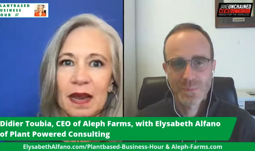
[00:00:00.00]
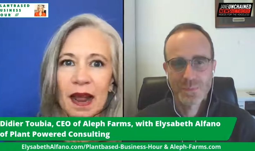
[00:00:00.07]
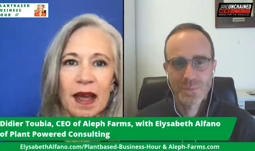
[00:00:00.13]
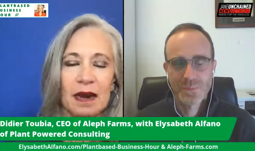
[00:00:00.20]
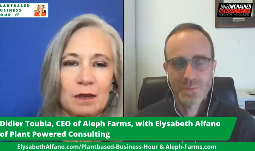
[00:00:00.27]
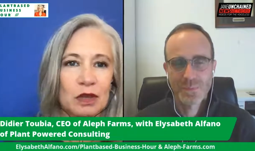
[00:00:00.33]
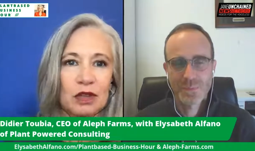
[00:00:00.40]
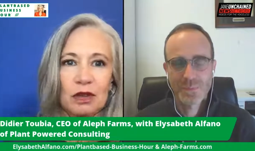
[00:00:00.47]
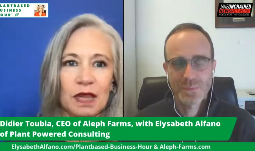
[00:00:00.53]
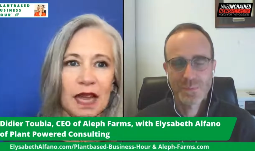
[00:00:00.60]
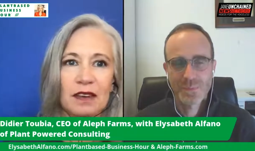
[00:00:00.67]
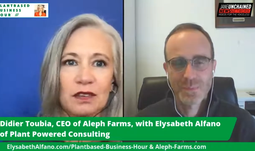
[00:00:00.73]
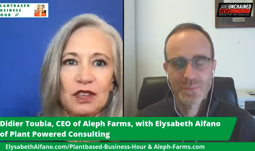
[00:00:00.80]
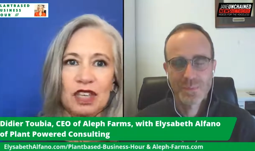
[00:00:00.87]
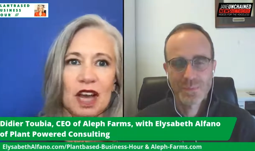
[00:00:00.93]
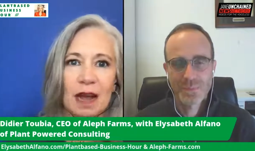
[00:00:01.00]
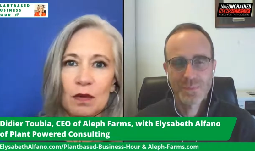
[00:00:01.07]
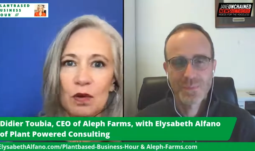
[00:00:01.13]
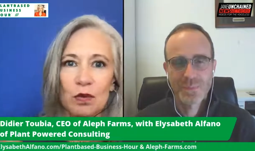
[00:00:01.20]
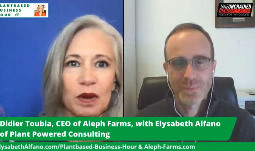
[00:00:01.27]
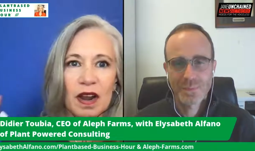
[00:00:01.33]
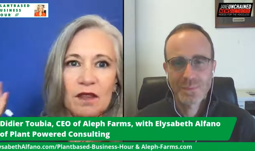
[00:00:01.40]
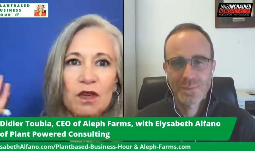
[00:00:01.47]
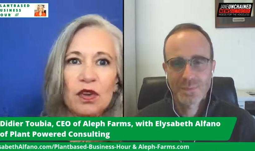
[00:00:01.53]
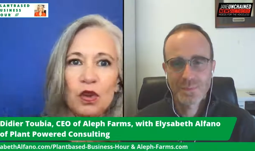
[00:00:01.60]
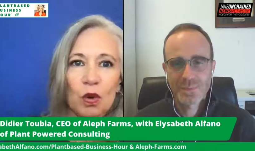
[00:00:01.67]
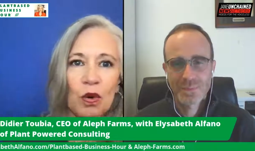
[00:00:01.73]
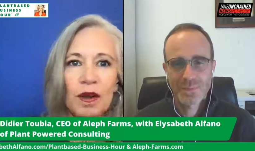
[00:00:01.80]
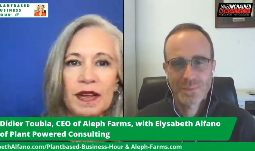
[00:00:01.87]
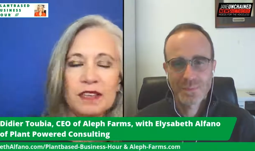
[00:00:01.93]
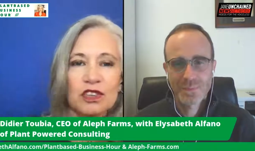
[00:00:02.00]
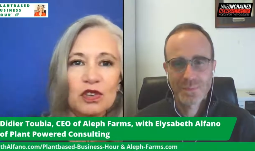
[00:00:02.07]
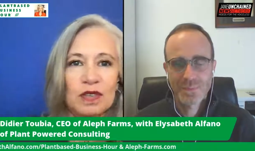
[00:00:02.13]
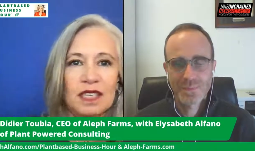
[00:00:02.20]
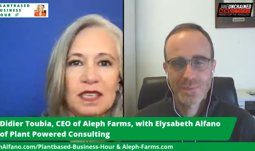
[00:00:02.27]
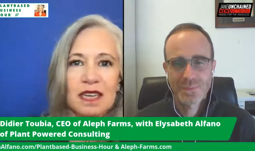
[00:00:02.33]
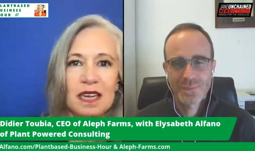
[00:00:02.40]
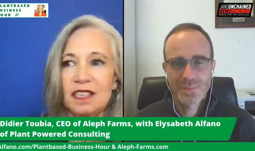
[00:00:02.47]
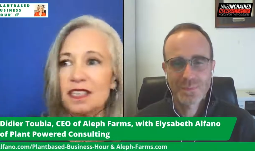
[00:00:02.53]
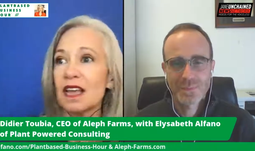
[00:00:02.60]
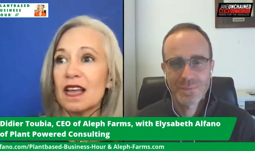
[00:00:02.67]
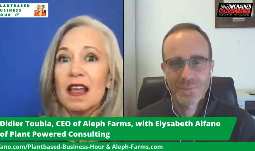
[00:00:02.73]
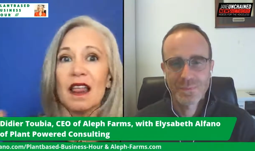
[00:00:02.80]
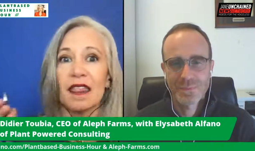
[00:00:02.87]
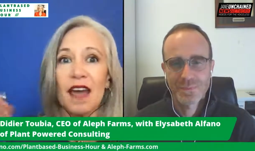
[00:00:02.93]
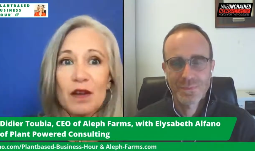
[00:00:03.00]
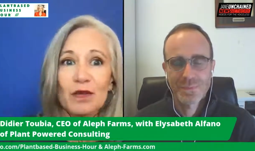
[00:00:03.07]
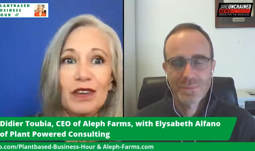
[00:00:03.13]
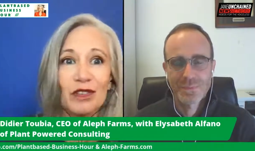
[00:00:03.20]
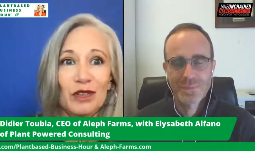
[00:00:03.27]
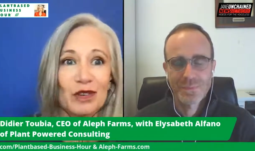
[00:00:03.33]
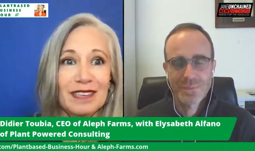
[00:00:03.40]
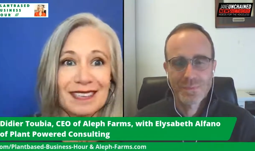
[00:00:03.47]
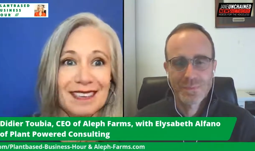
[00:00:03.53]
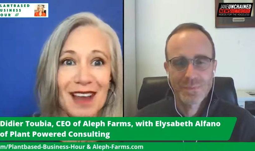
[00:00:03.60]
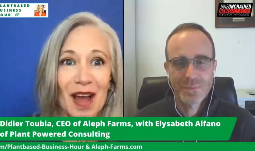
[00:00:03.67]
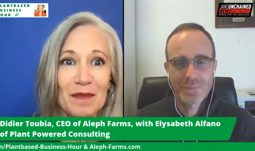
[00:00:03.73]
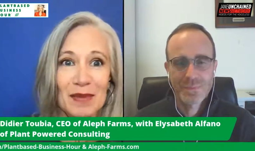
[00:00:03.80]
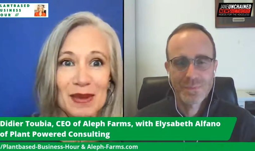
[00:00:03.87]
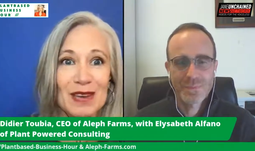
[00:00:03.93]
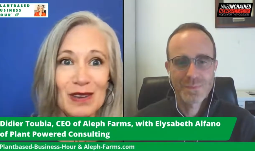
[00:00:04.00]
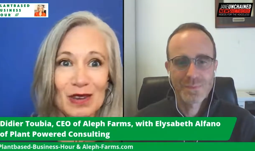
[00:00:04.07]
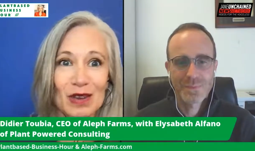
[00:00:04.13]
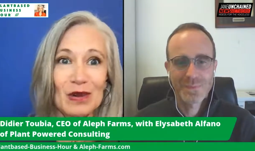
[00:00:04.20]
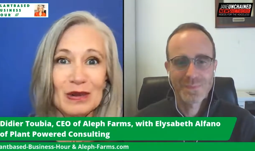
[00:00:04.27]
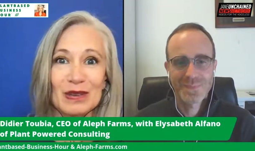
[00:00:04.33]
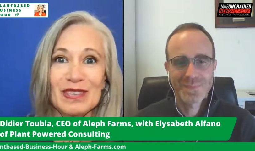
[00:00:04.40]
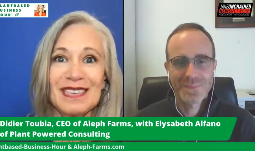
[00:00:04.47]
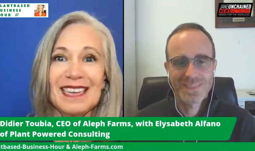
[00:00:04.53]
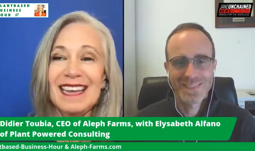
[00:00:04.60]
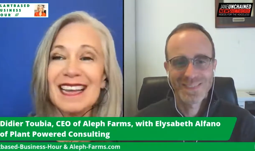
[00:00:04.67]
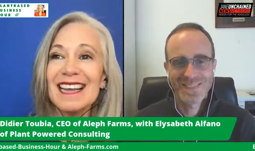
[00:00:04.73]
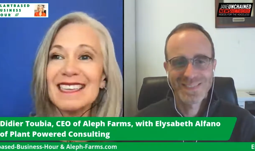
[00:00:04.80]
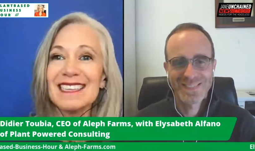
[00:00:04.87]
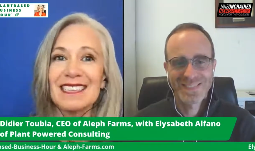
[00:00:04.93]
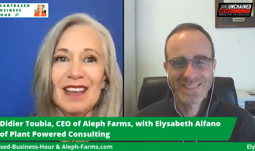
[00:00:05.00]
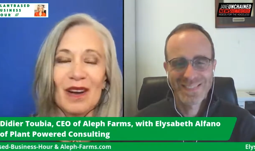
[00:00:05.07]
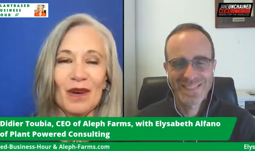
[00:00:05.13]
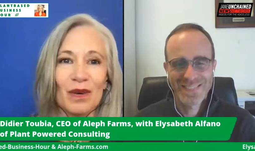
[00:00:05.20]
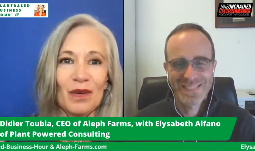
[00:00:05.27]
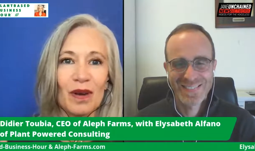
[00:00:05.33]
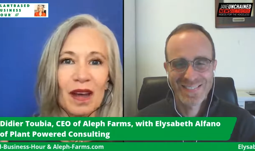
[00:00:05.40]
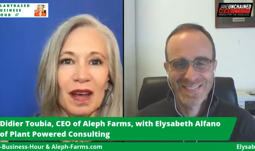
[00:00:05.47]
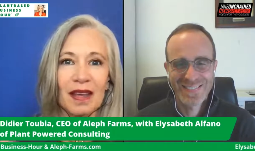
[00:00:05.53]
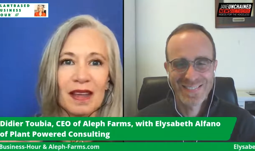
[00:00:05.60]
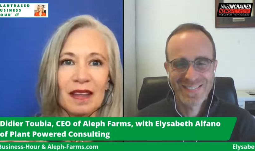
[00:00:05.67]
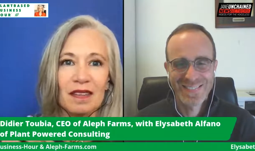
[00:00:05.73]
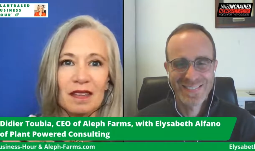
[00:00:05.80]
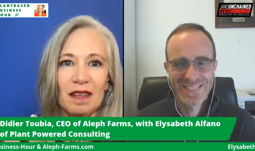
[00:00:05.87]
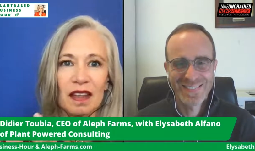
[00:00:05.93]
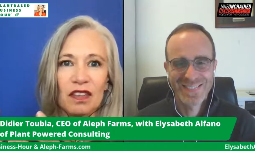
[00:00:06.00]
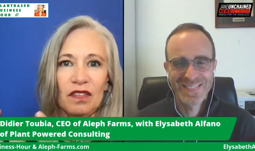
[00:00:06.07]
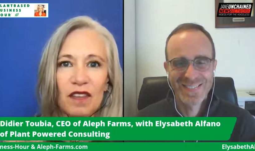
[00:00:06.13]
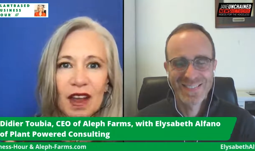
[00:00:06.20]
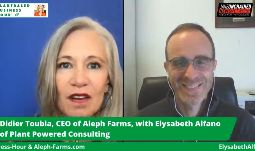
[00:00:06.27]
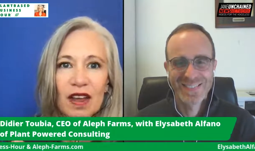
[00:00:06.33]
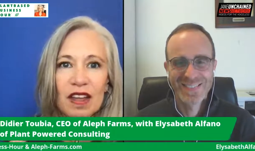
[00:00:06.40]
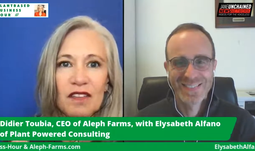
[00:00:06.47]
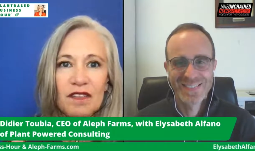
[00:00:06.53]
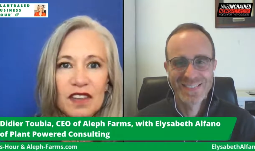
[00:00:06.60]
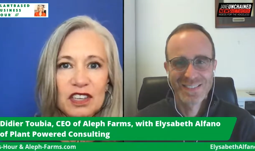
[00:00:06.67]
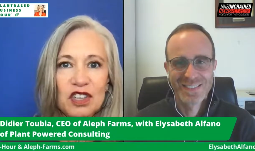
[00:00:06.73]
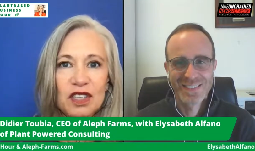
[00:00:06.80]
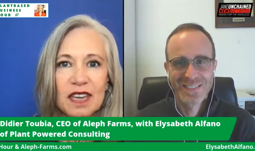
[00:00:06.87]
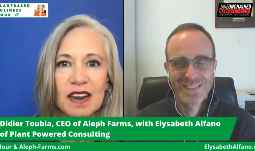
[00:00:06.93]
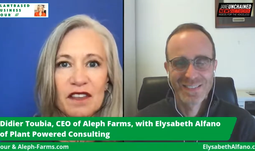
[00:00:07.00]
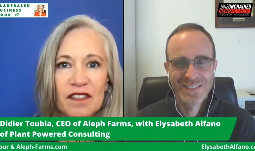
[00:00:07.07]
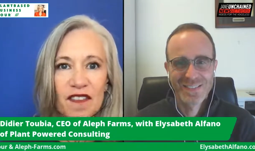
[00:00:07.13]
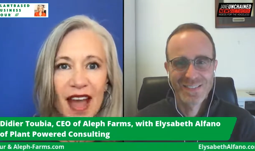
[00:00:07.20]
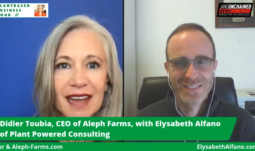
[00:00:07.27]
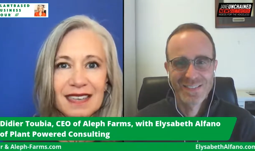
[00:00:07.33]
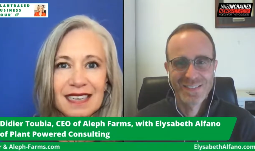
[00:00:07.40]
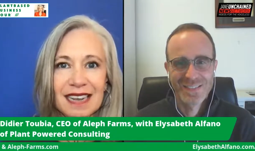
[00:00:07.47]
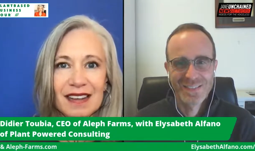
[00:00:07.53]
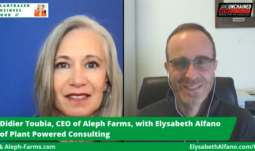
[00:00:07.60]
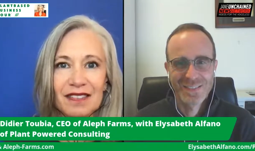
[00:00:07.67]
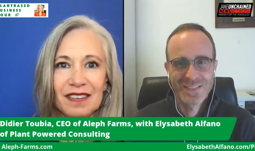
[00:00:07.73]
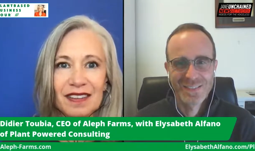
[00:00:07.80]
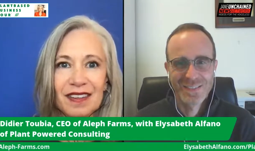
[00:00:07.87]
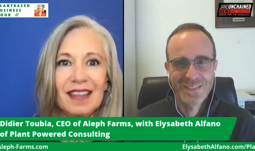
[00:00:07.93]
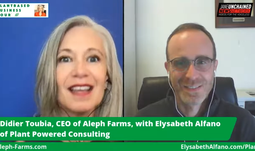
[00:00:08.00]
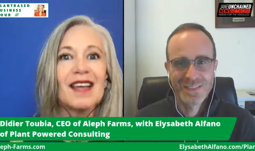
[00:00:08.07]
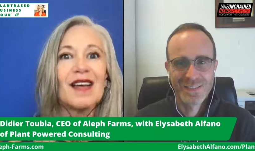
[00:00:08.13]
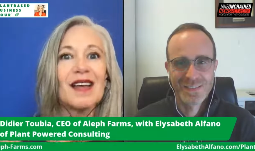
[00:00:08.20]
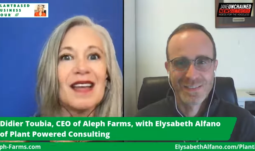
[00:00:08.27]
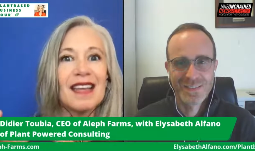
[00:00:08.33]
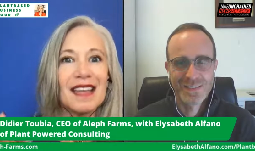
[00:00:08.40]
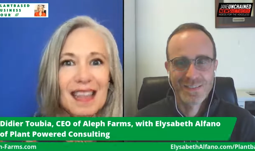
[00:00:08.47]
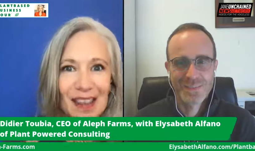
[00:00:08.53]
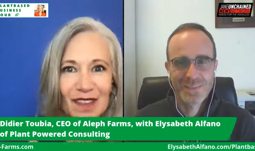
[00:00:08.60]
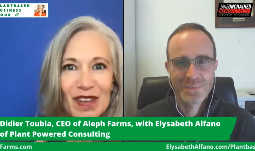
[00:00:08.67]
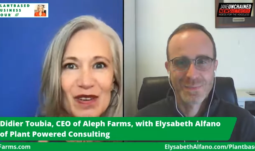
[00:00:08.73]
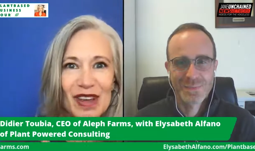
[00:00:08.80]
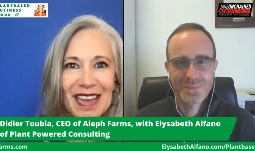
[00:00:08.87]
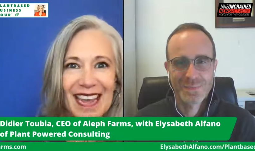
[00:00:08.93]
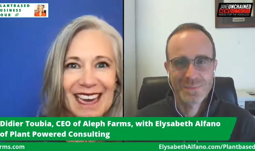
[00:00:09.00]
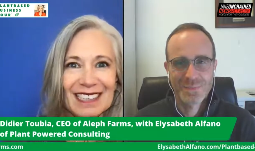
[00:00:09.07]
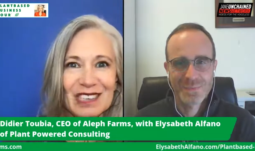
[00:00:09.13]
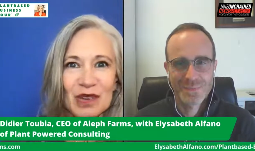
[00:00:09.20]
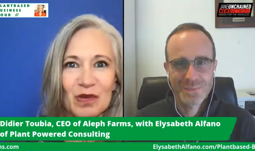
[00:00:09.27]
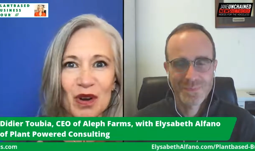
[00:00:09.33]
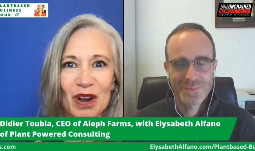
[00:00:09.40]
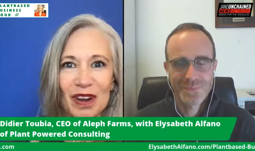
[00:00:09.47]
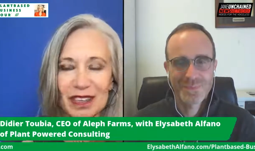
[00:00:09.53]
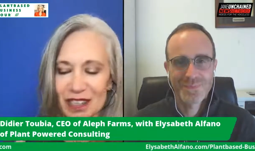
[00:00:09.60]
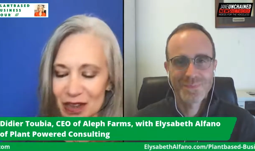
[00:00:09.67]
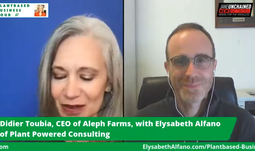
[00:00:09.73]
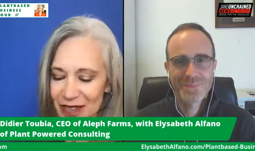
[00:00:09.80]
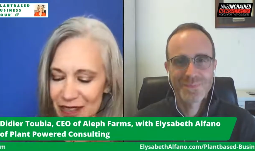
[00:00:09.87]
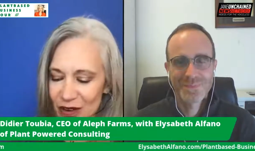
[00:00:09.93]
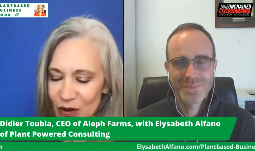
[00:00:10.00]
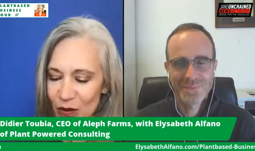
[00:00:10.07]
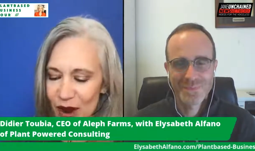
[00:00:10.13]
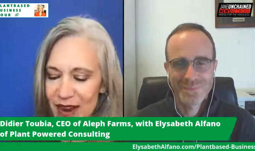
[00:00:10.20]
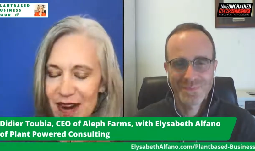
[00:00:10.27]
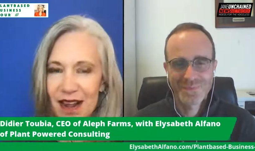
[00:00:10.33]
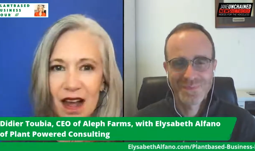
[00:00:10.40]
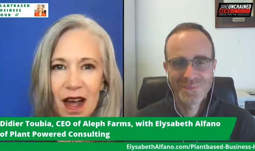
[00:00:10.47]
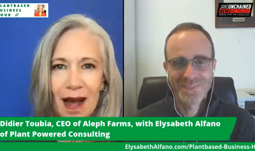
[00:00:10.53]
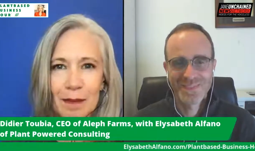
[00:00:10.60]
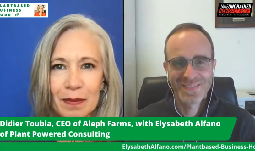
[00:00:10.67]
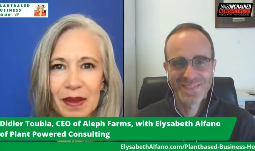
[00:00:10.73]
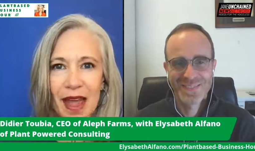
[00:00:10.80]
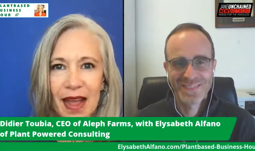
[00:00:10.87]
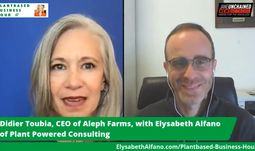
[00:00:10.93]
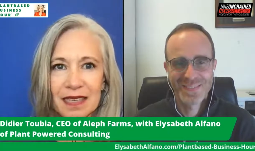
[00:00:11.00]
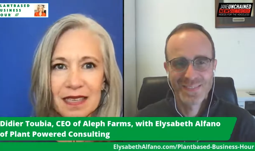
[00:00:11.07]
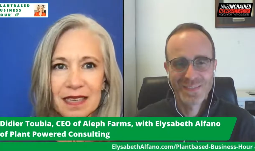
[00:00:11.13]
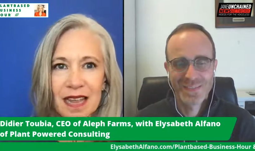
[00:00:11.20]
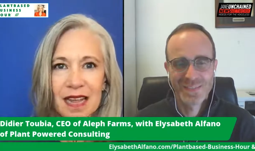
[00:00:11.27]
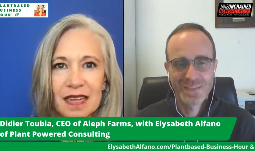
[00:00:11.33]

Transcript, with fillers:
Speaker 1: it animals or land or time or whatever your interest is, that resource is not being used. So uh, it's it's very efficient and effective if you can get it to work. So it's quite a complex